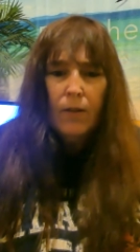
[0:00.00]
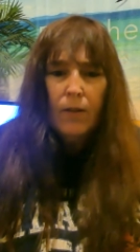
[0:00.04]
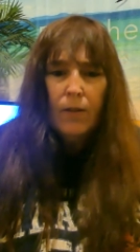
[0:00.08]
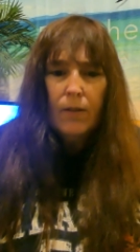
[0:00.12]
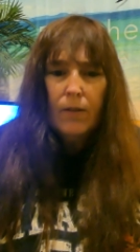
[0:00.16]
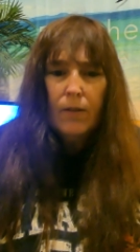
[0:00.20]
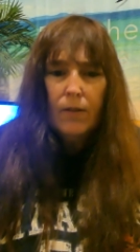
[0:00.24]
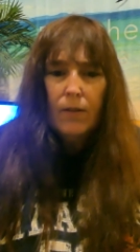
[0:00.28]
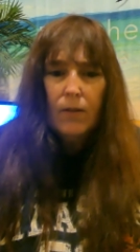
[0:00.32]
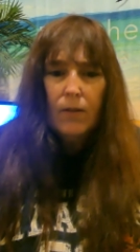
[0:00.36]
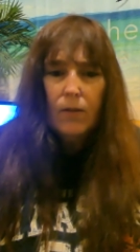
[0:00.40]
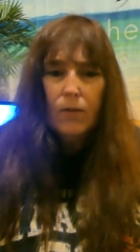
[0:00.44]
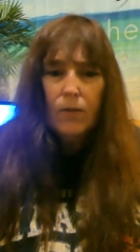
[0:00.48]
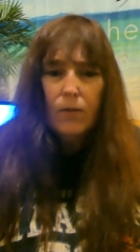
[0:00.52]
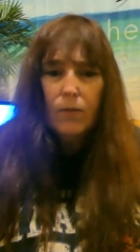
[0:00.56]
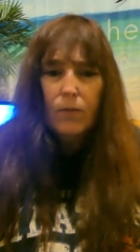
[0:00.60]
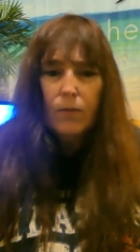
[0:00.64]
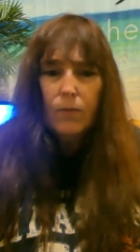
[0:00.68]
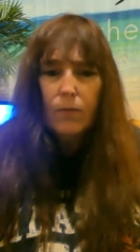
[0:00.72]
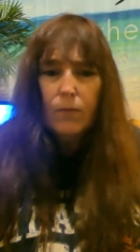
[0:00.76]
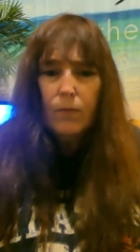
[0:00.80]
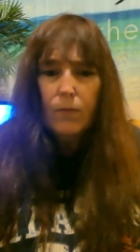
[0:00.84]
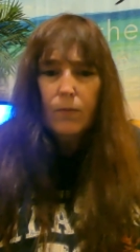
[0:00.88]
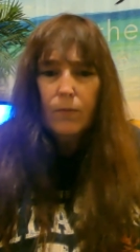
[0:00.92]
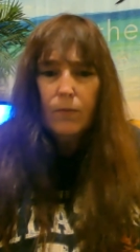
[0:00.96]
So
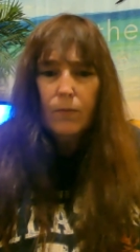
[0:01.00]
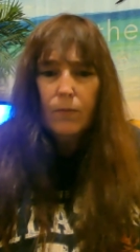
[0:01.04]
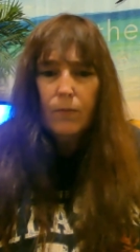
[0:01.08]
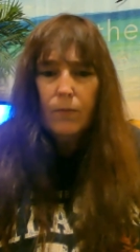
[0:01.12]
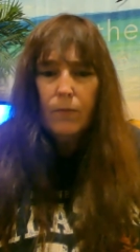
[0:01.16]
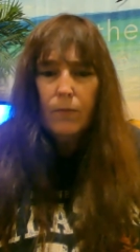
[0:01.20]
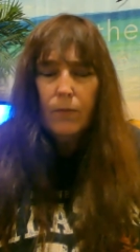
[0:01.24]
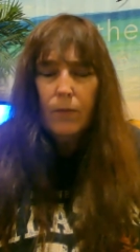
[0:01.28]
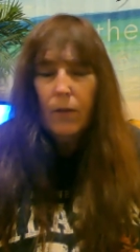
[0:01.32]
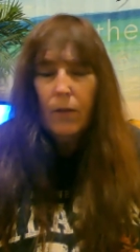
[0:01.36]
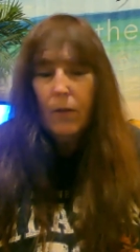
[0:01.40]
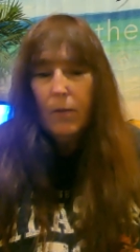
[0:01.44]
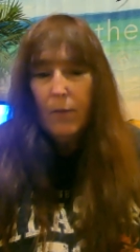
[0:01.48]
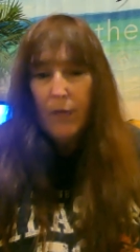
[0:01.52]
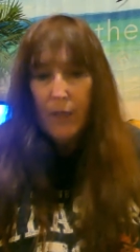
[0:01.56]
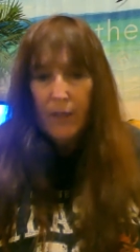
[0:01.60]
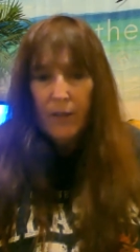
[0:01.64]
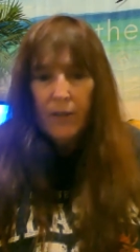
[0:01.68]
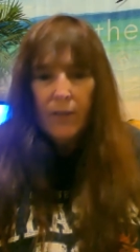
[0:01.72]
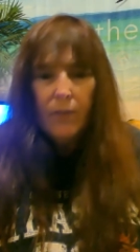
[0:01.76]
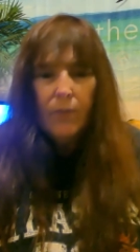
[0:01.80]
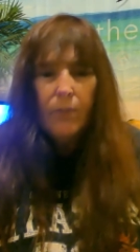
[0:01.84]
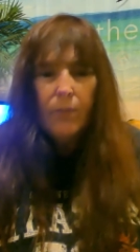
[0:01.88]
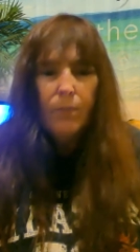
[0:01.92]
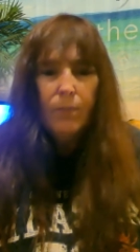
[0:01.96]
uh, back
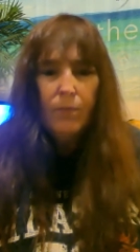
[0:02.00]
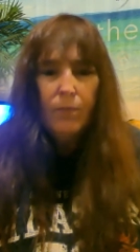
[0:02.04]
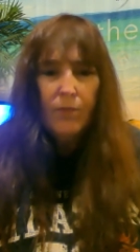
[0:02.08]
to